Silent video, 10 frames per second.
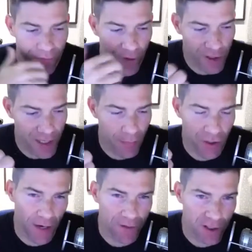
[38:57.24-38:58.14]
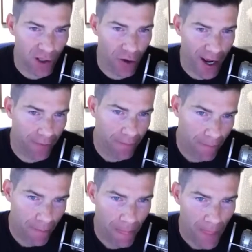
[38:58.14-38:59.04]
first step is you have to slow down.
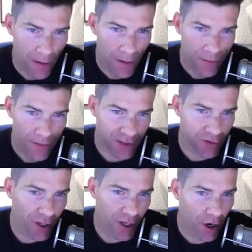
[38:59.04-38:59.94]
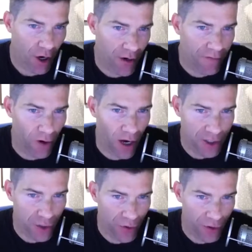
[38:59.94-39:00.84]
That's really hard for
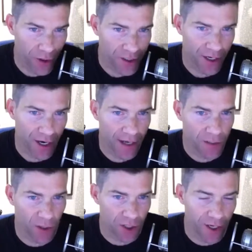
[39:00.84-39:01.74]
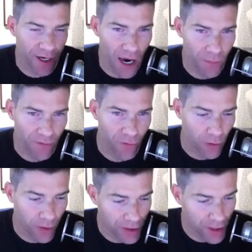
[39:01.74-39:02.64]
entrepreneurs today, especially high
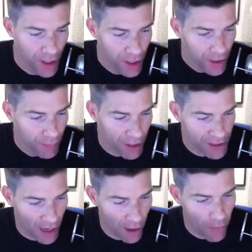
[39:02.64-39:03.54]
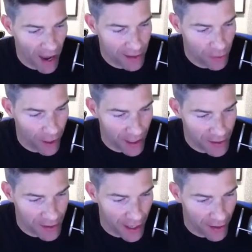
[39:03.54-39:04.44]
performers, because I'll go back to what I
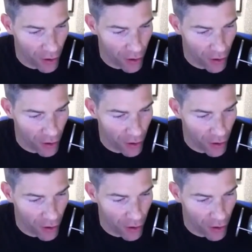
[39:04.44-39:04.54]
said